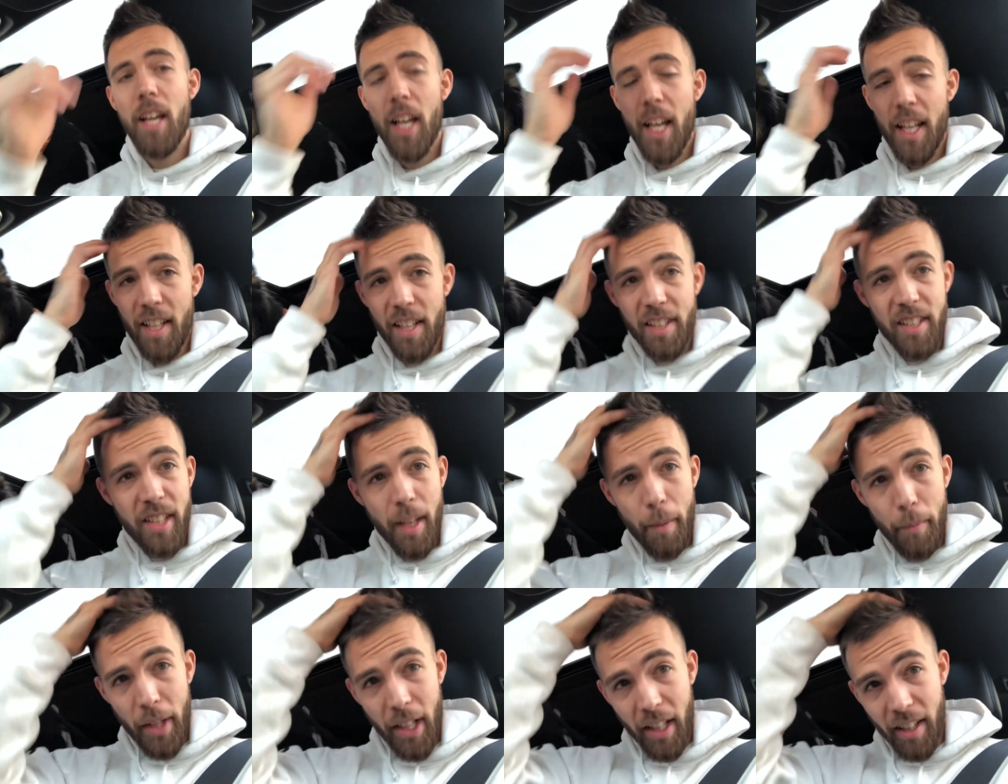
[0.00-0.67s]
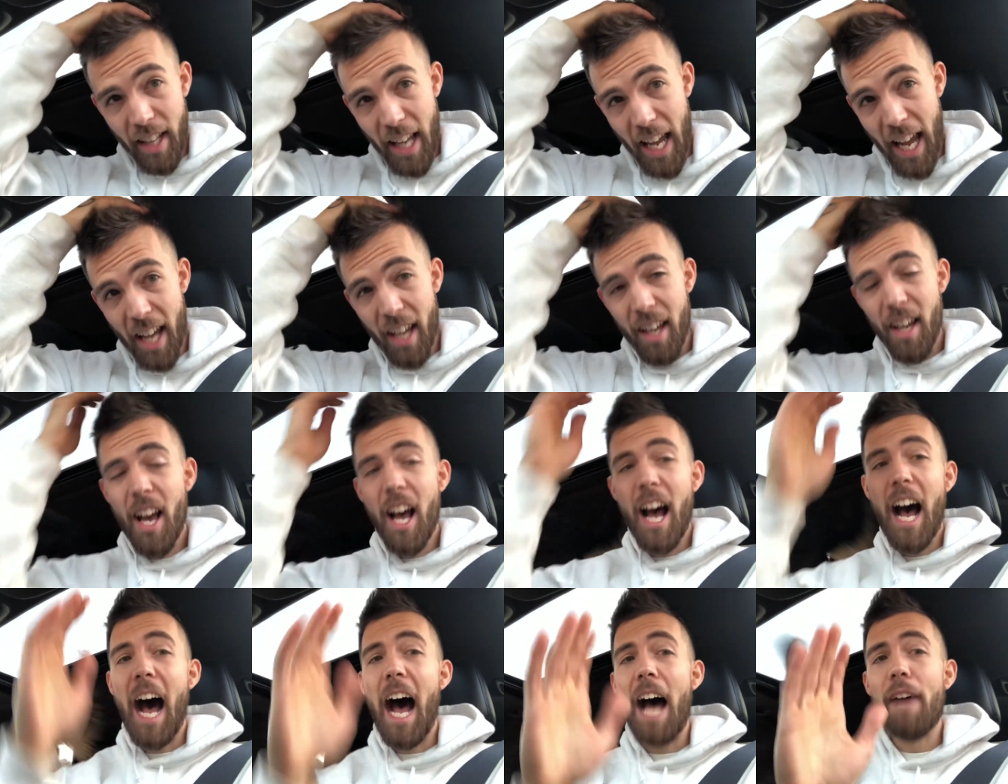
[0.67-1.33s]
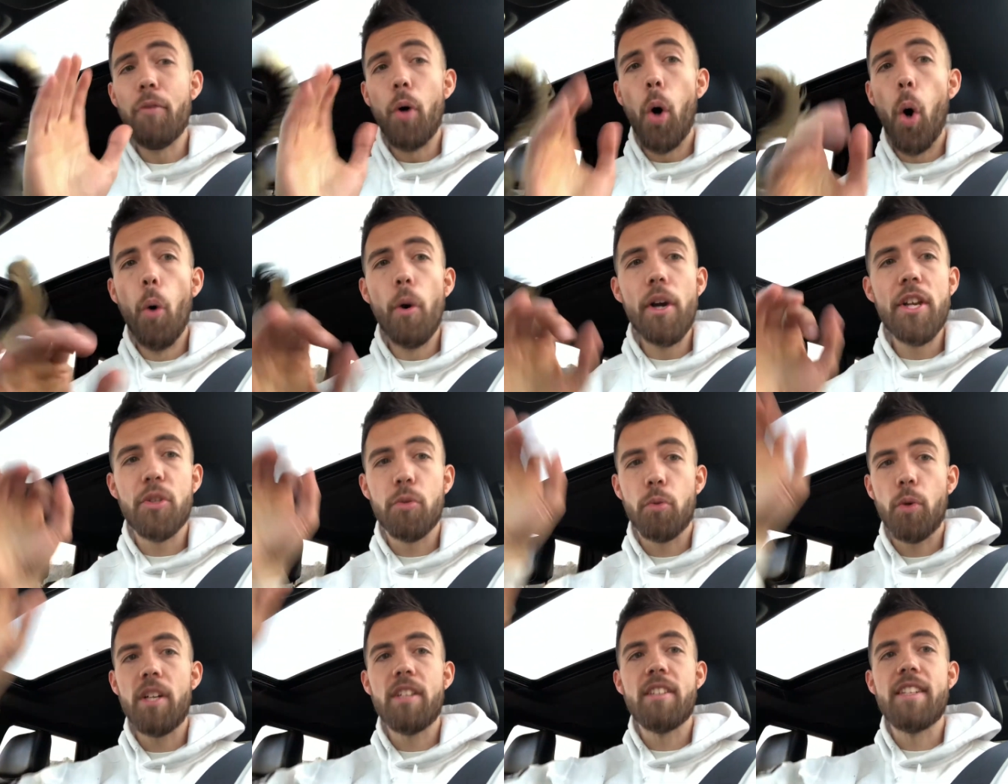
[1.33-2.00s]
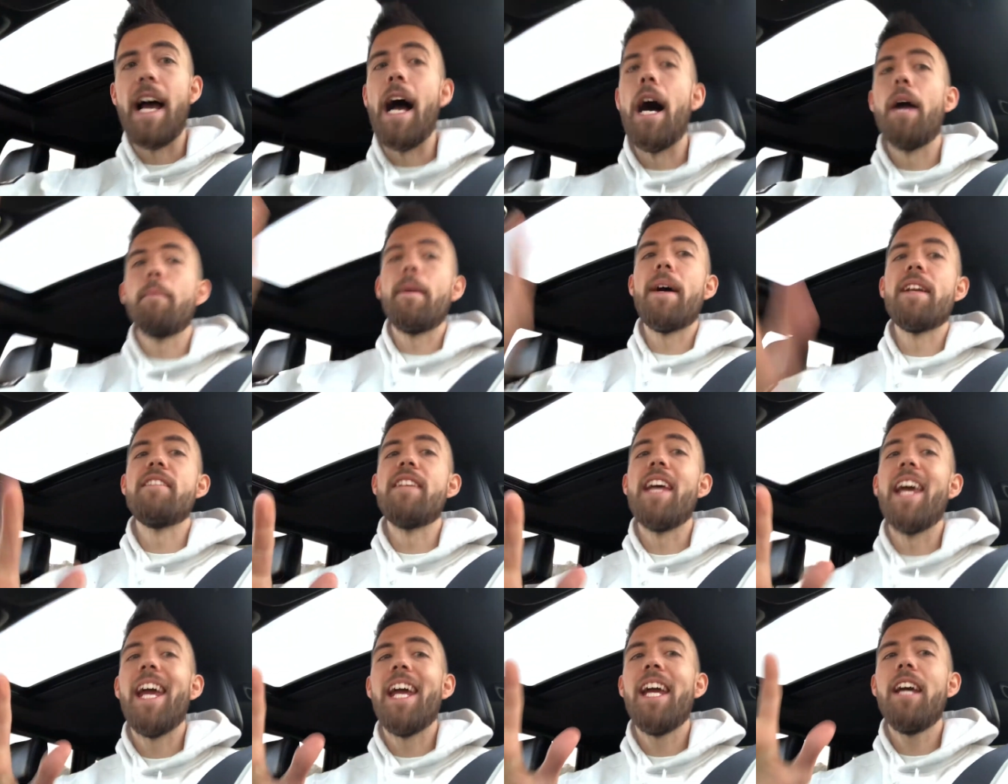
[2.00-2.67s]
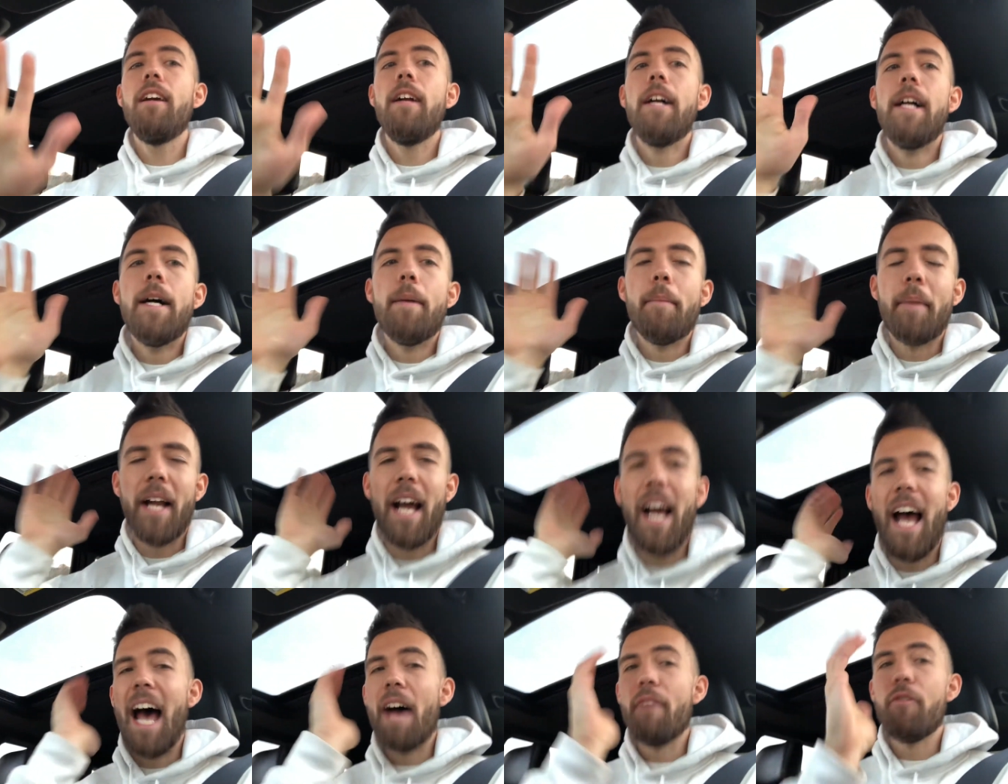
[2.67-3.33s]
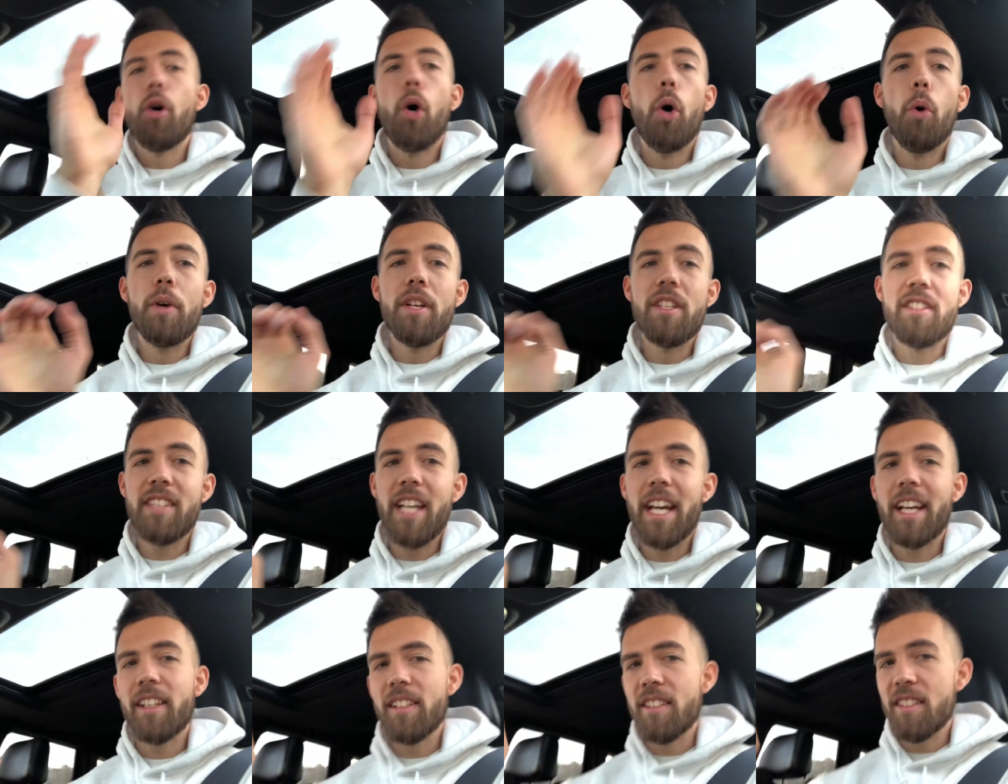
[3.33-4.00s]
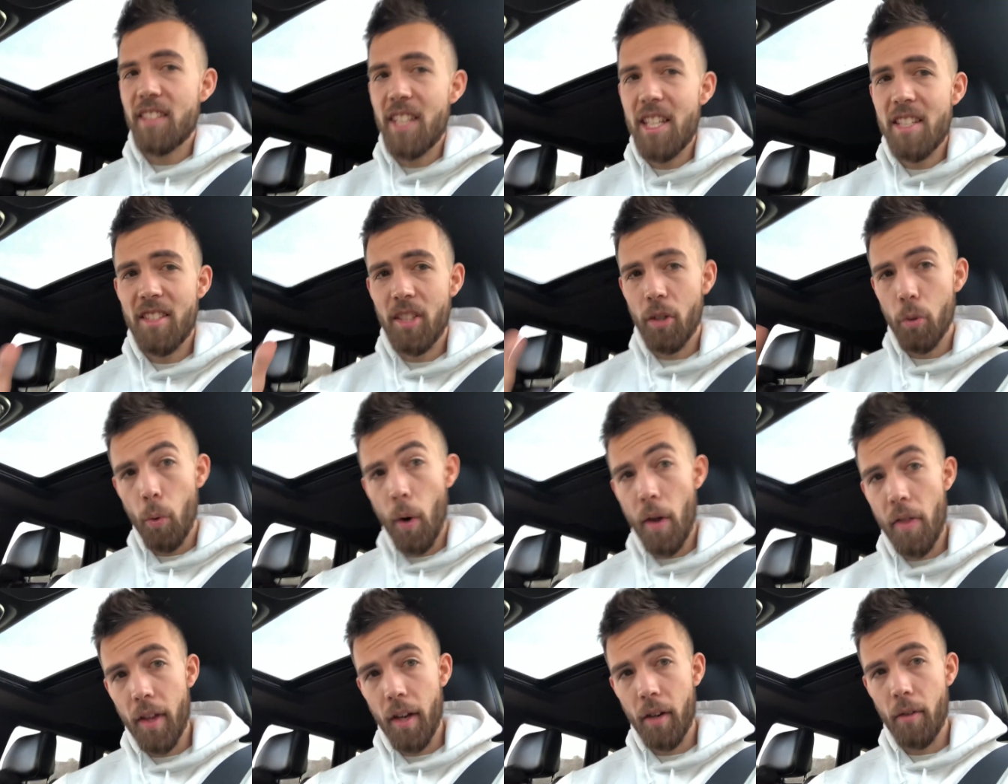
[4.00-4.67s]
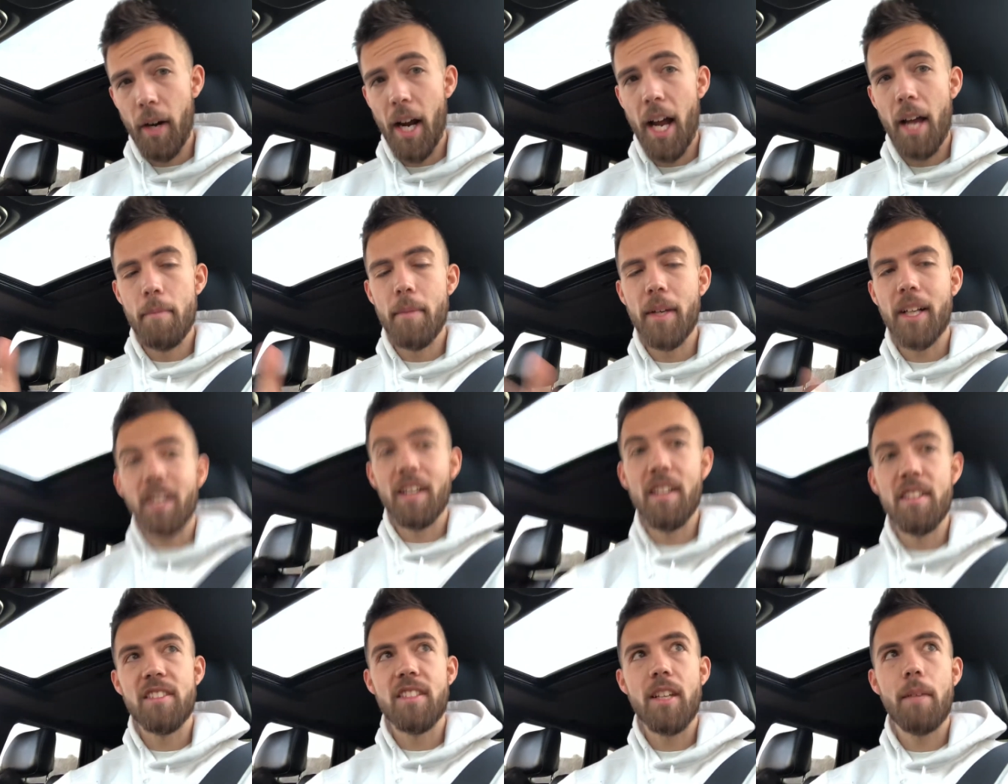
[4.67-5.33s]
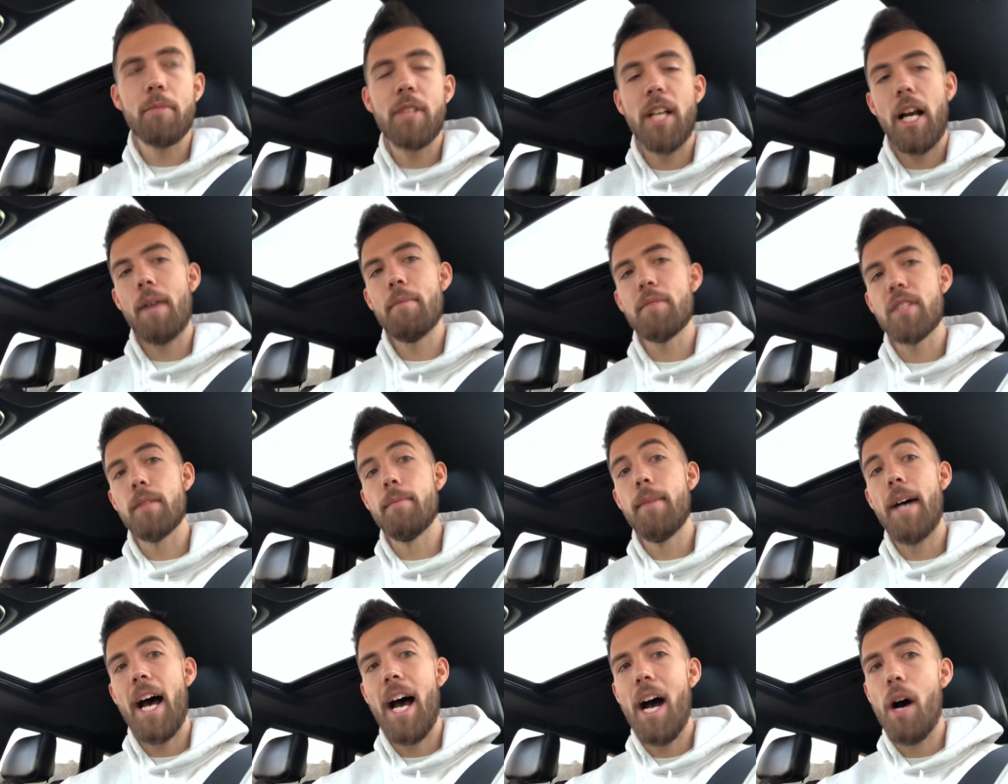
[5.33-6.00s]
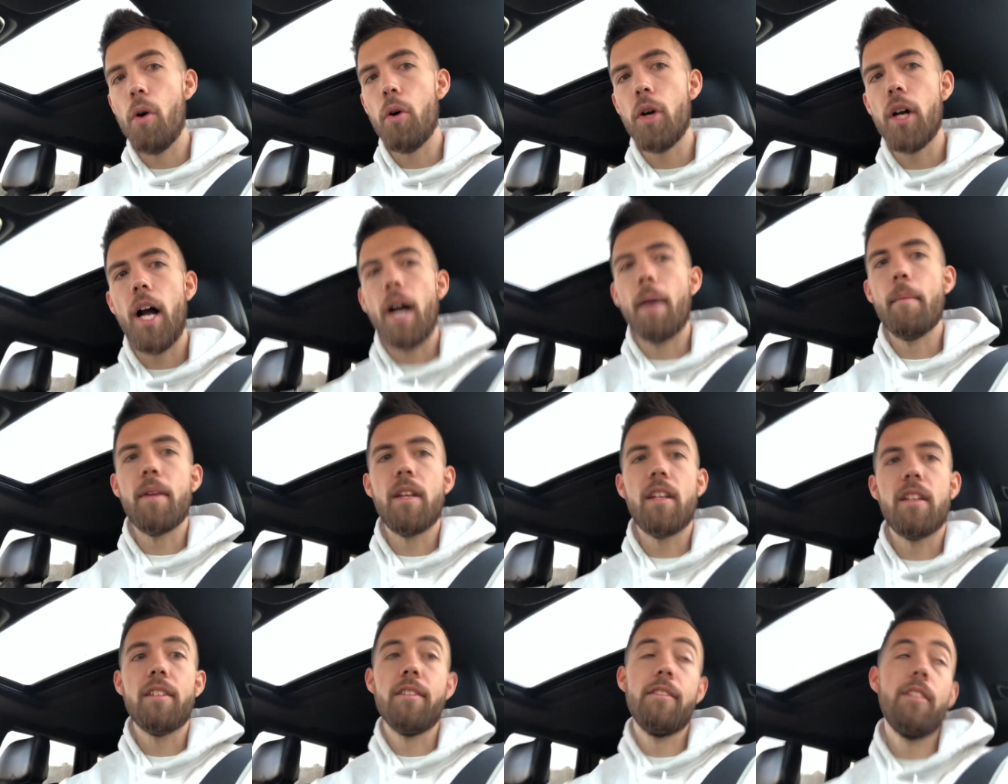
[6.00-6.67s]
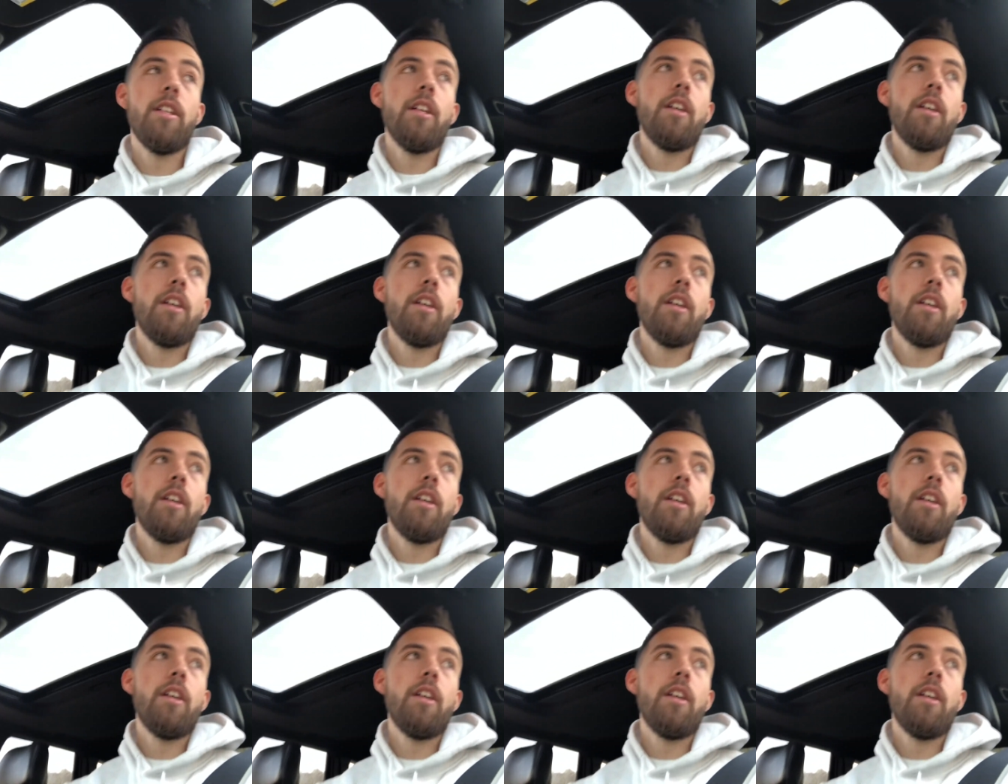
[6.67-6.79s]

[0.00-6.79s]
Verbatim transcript: This is something that I've always written down my day, but I haven't always stayed consistent with it, right? Because sometimes I'm out. I'm in,